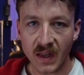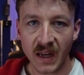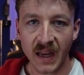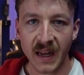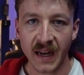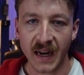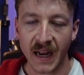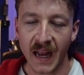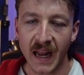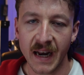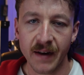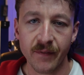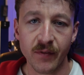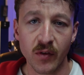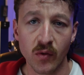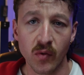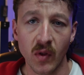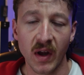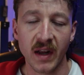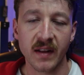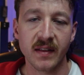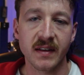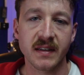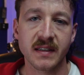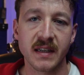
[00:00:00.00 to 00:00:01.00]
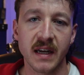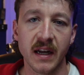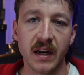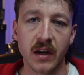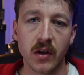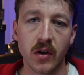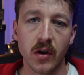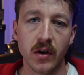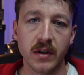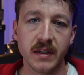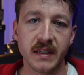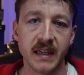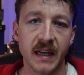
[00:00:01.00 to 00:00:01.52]
And again, if you like this kind of
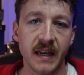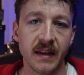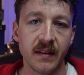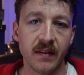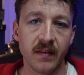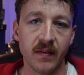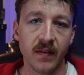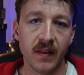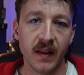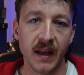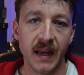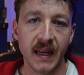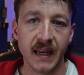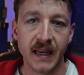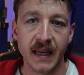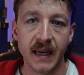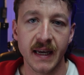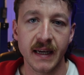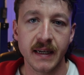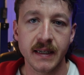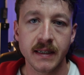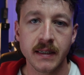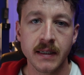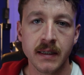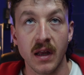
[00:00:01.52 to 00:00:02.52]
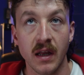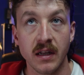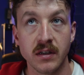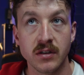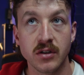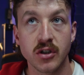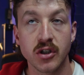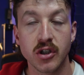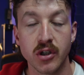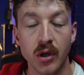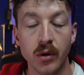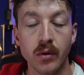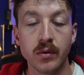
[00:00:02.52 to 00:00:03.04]
content, like it. It
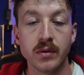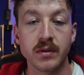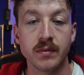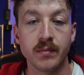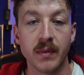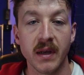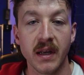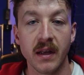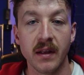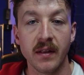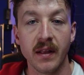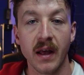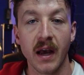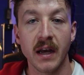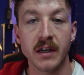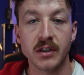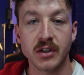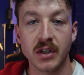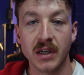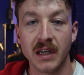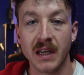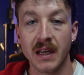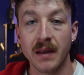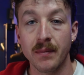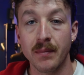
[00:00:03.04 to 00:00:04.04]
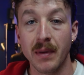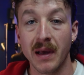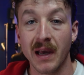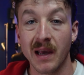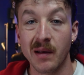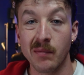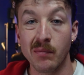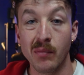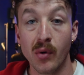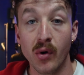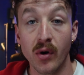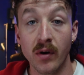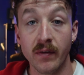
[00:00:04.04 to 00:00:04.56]
shows me that I should keep making
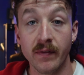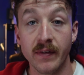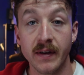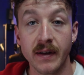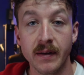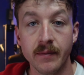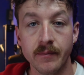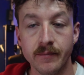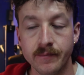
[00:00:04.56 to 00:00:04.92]
more of it.